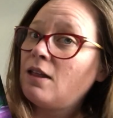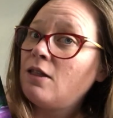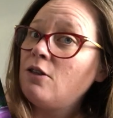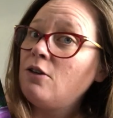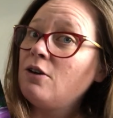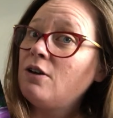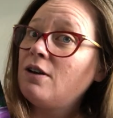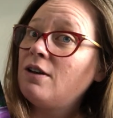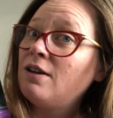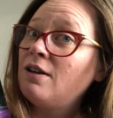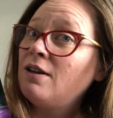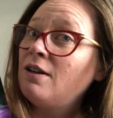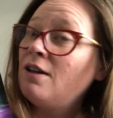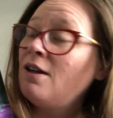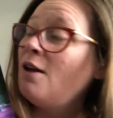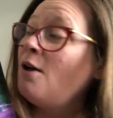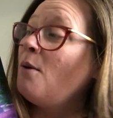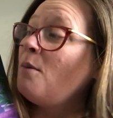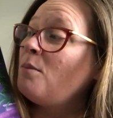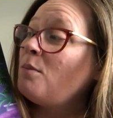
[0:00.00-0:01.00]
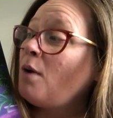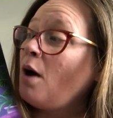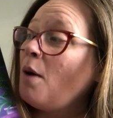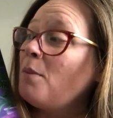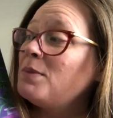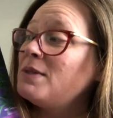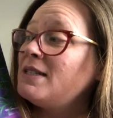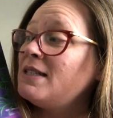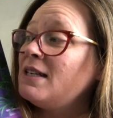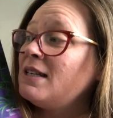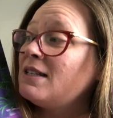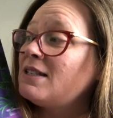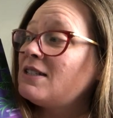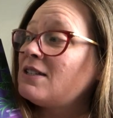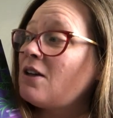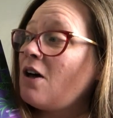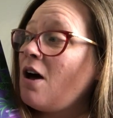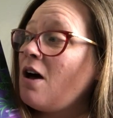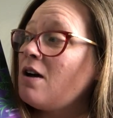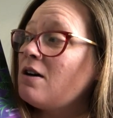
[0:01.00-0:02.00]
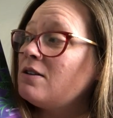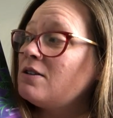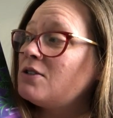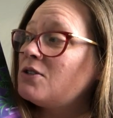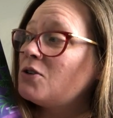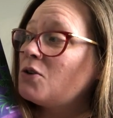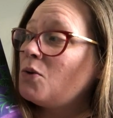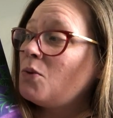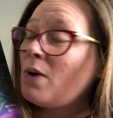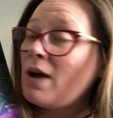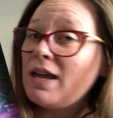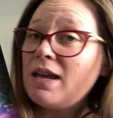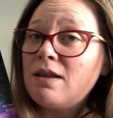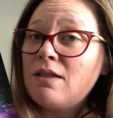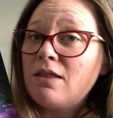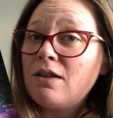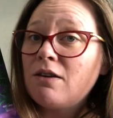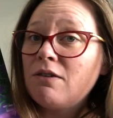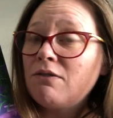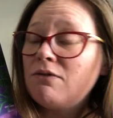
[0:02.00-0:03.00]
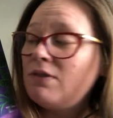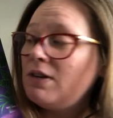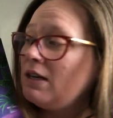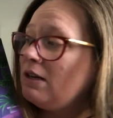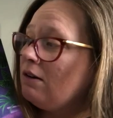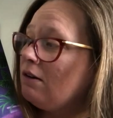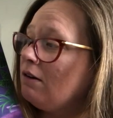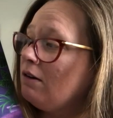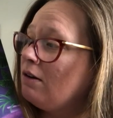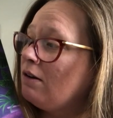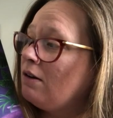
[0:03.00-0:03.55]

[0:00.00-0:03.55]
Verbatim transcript: Look, mom sings songs to quiet their fear.